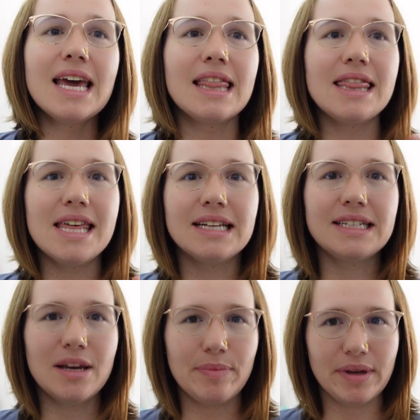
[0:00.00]
then
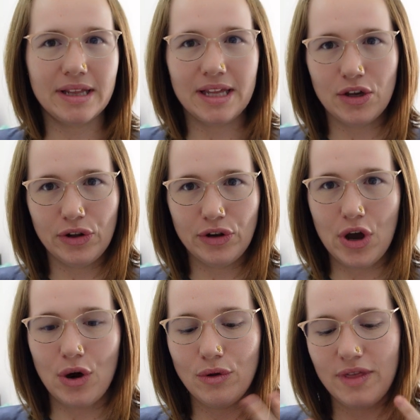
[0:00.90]
typically you'll
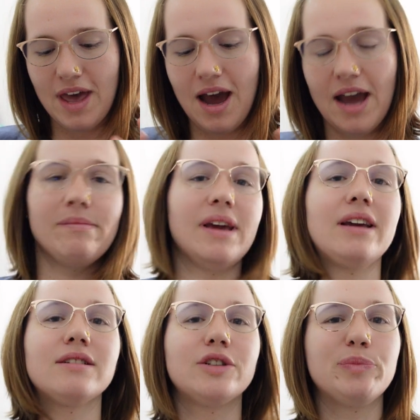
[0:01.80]
know that I
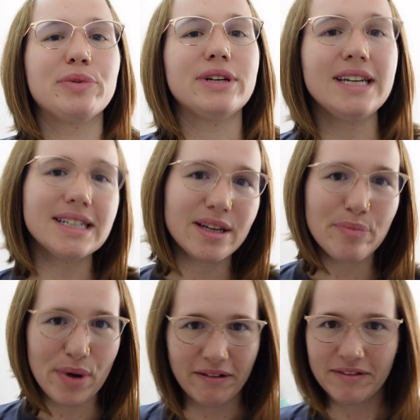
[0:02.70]
make super easy
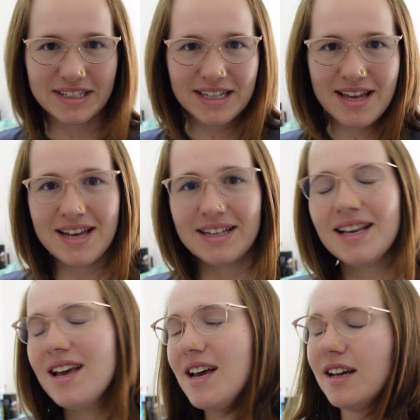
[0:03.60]

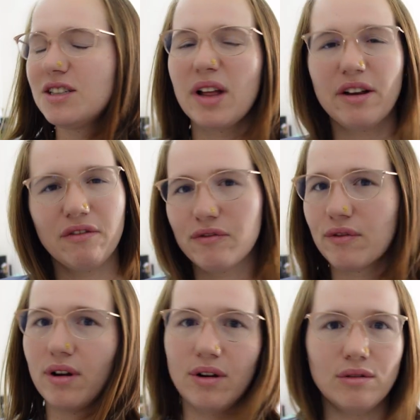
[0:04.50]
breakfasts, so like
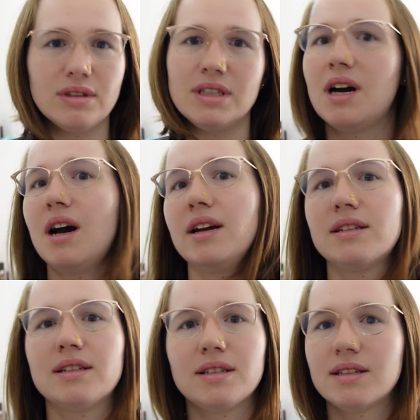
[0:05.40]
fruit,
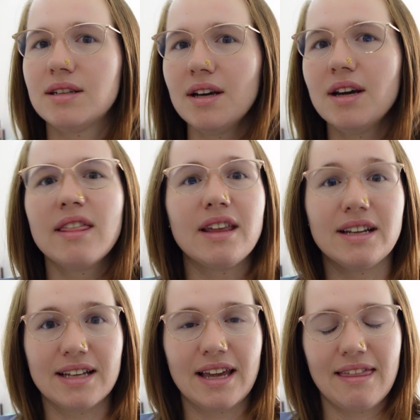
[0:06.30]
nuts,
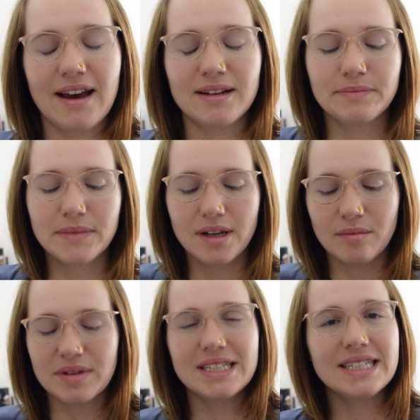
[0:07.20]
things like that.
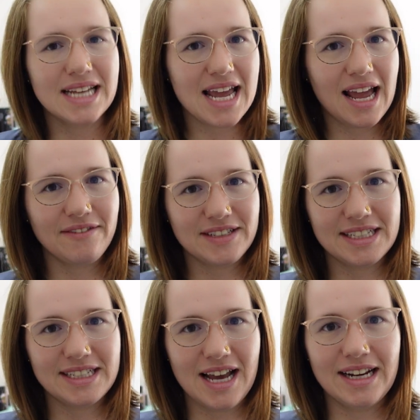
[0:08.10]
But today I've
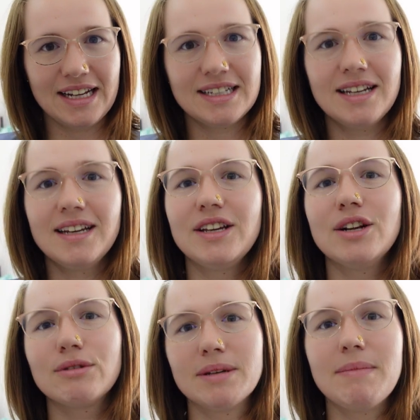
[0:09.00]
decided,
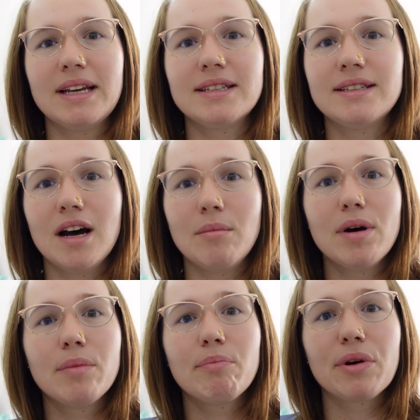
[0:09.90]
to make some
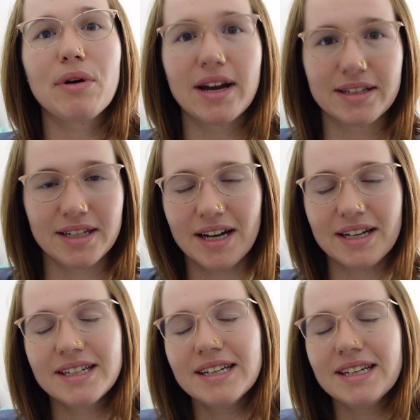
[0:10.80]

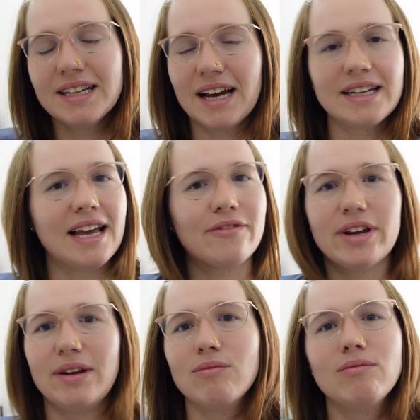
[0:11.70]
paratha.
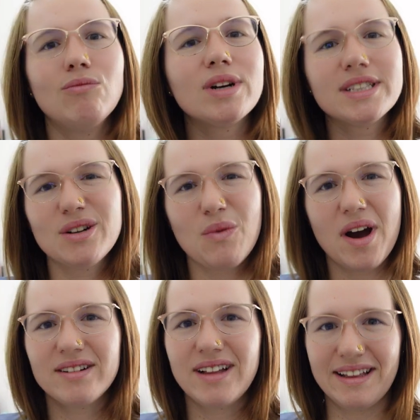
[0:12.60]
Every once in a
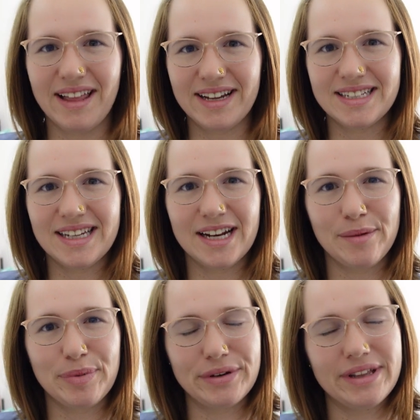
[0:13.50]
while I like to get
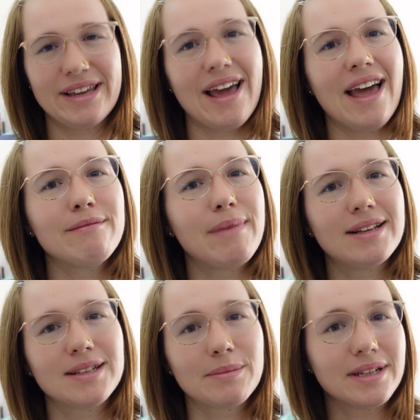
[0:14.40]
up early and make
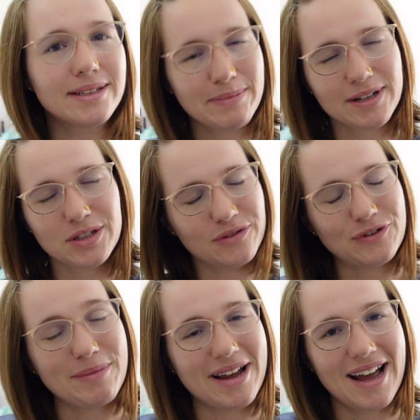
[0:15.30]
something special
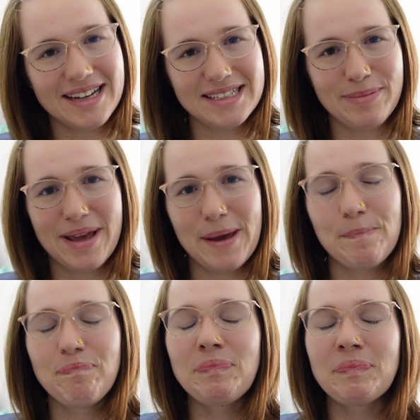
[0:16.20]
for my
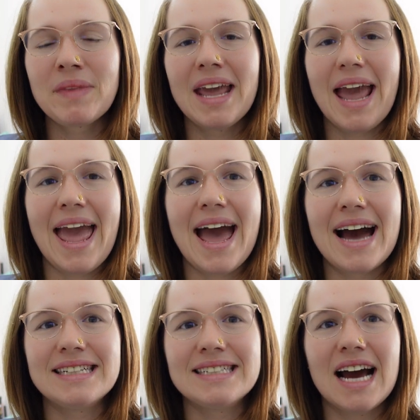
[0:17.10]
husband,
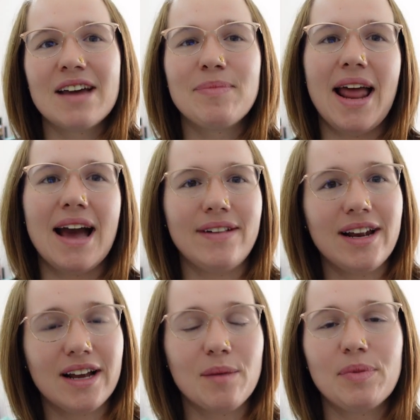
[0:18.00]
and I've been having
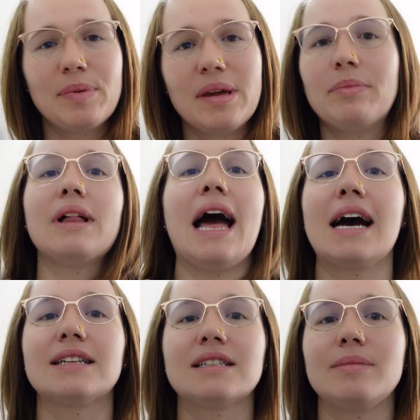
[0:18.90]
a couple people
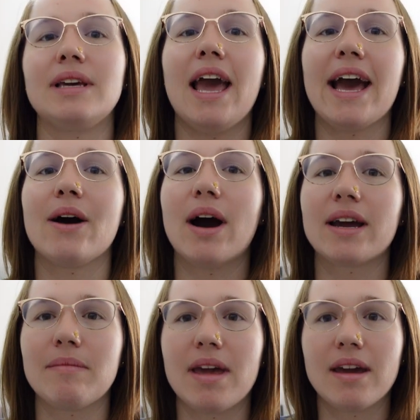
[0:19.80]
ask me how
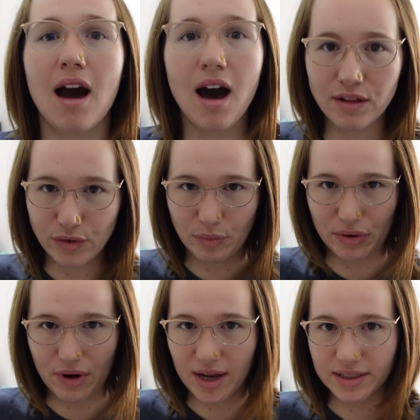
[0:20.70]
I make aloo
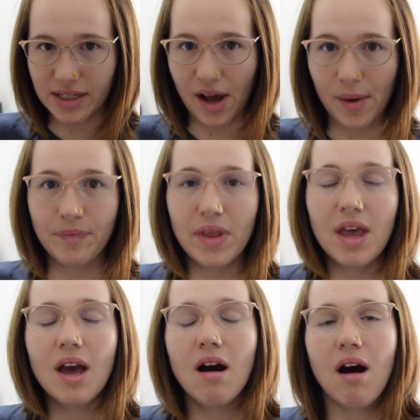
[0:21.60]
paratha.
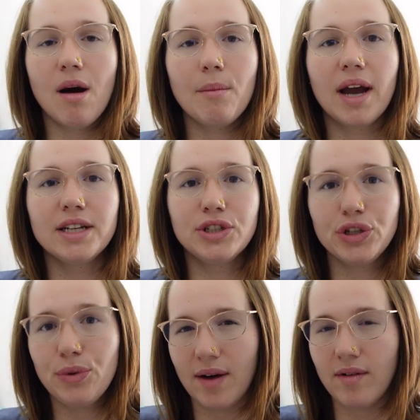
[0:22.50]
I
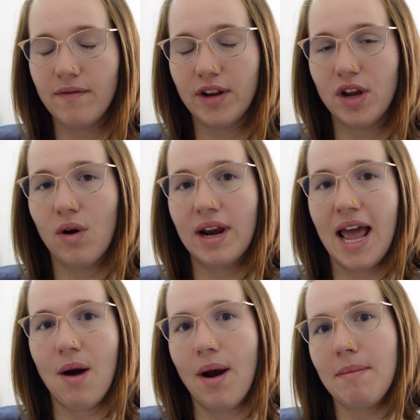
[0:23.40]
do have a video on
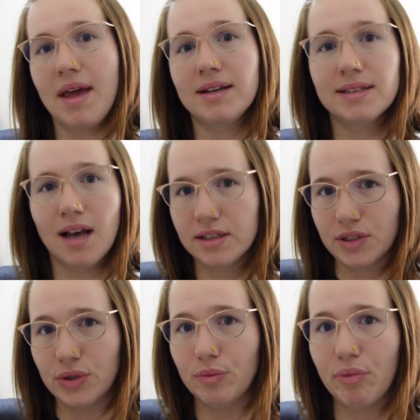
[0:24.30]
how I make
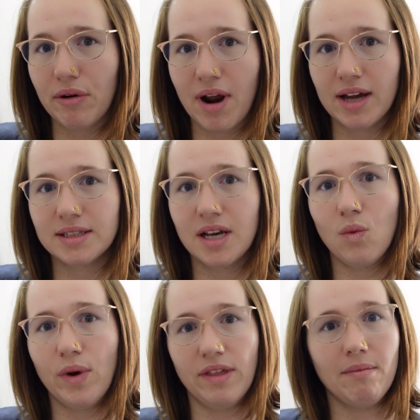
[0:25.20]
sattu
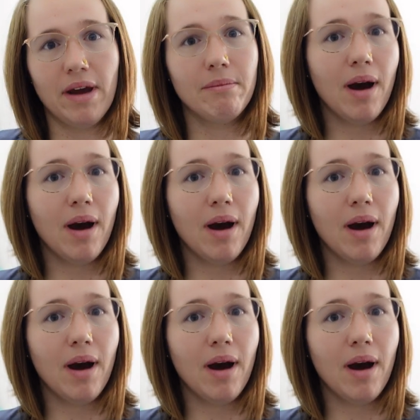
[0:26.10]
paratha with my